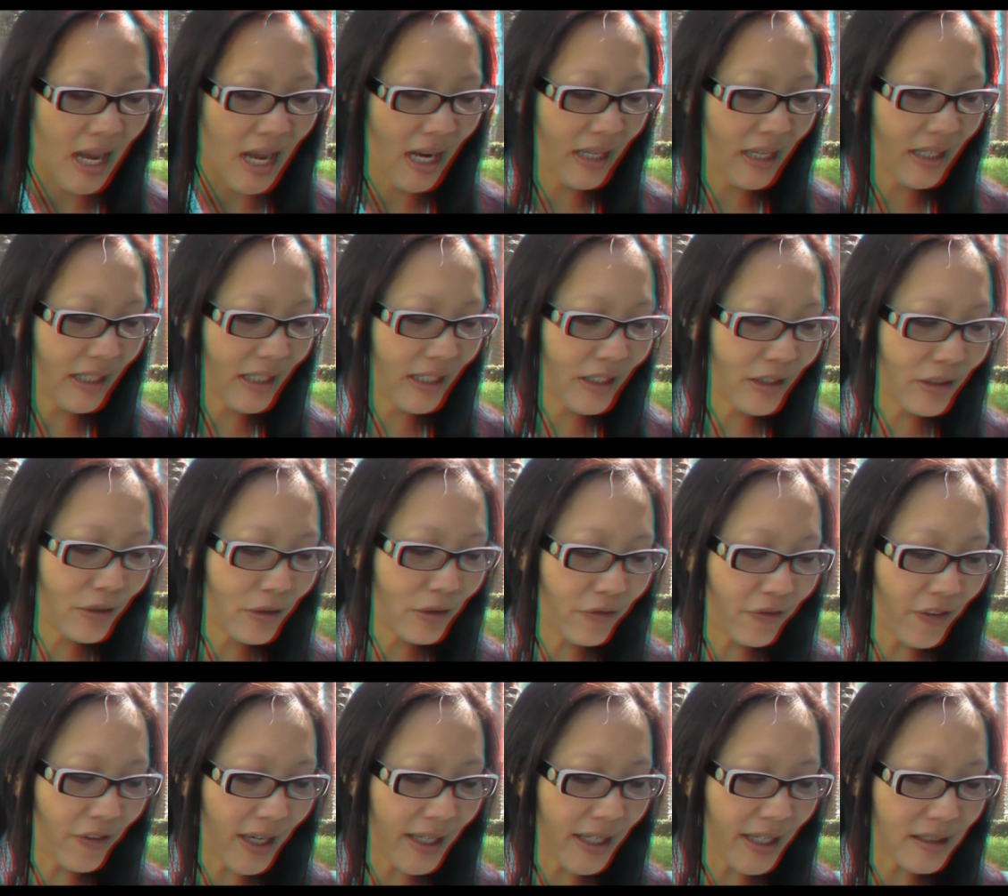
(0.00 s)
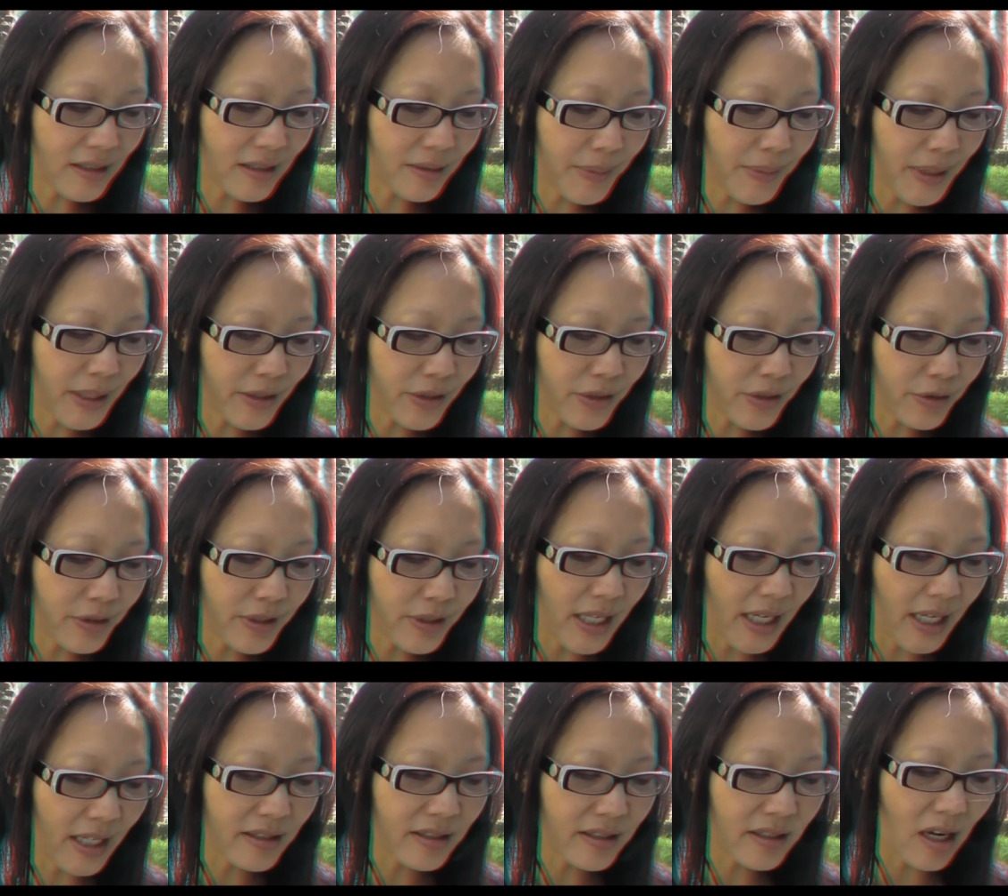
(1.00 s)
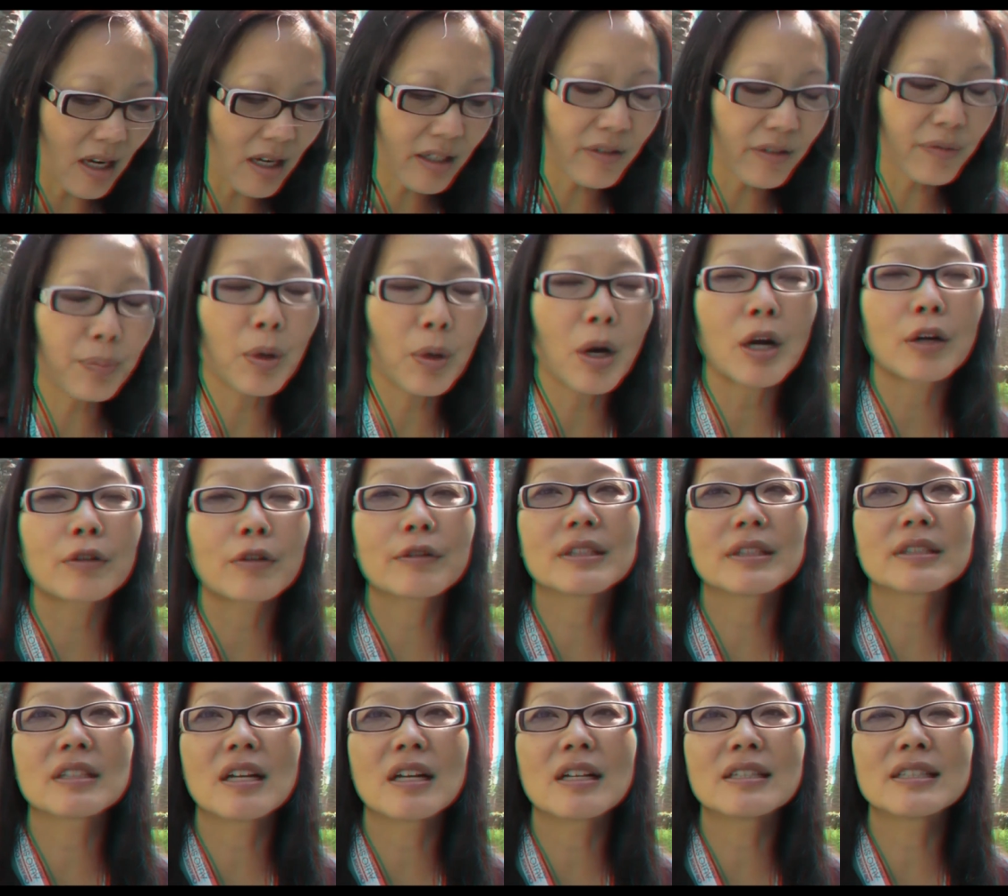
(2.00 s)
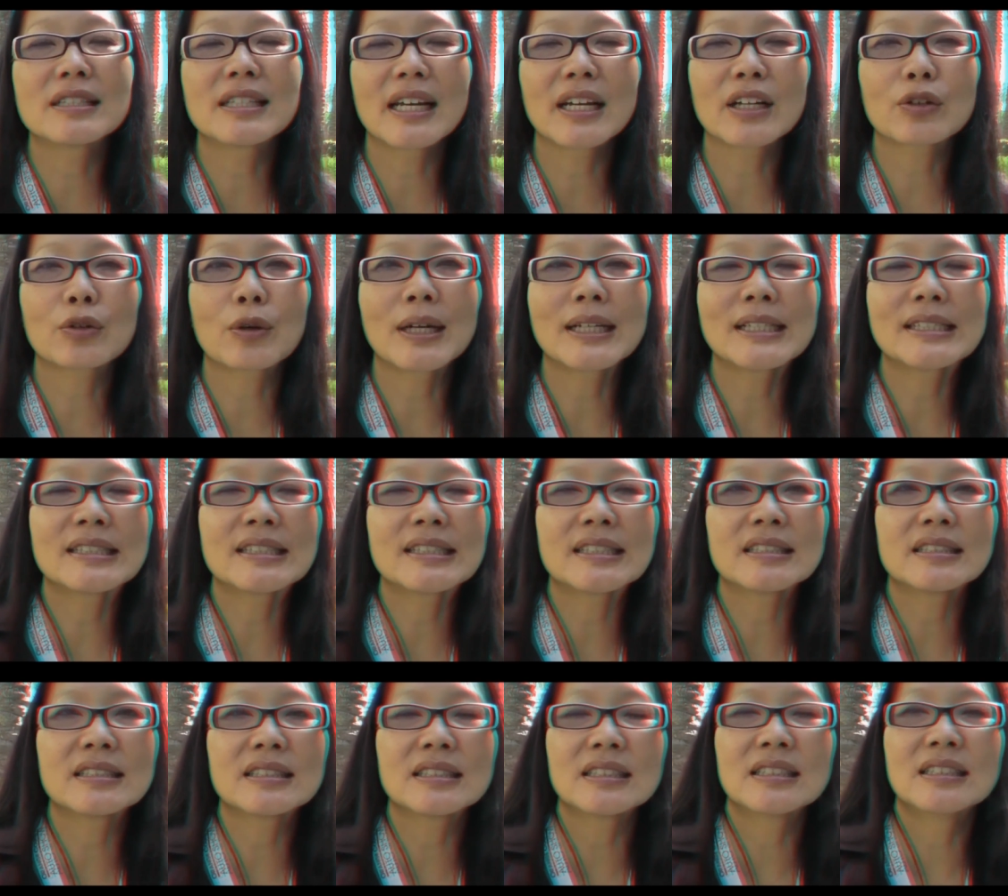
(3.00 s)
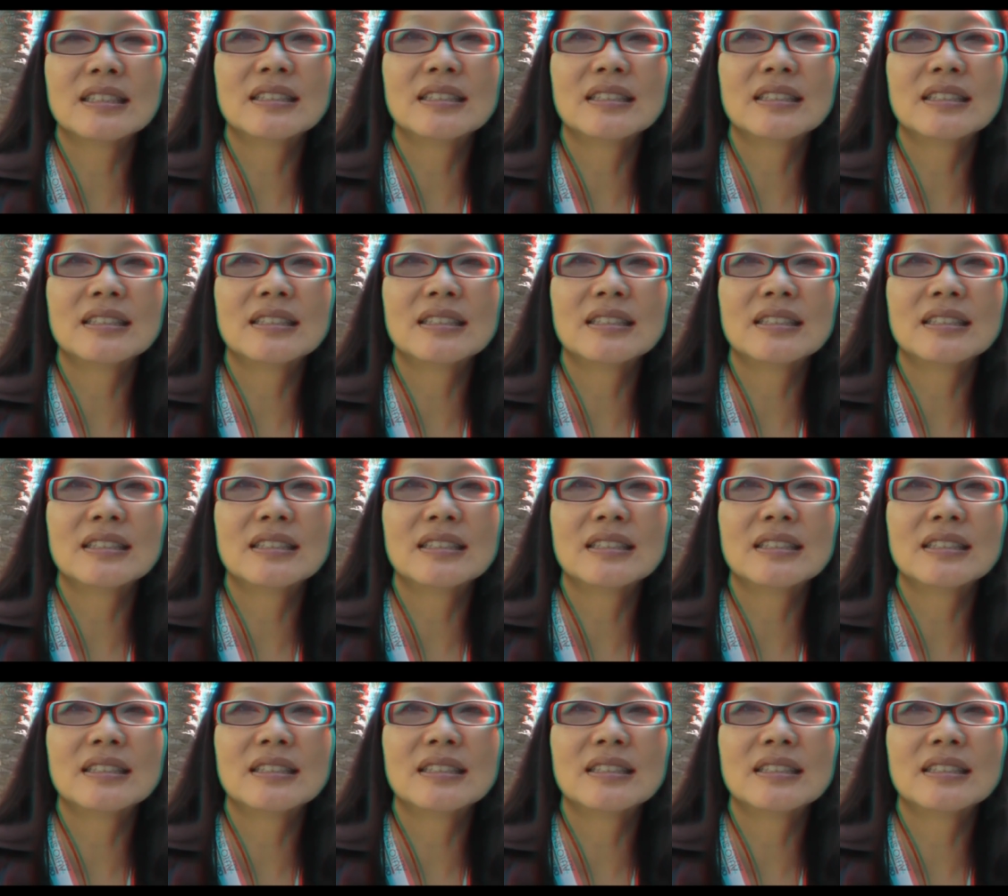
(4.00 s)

And EU finance ministers take stock of progress on debt crisis.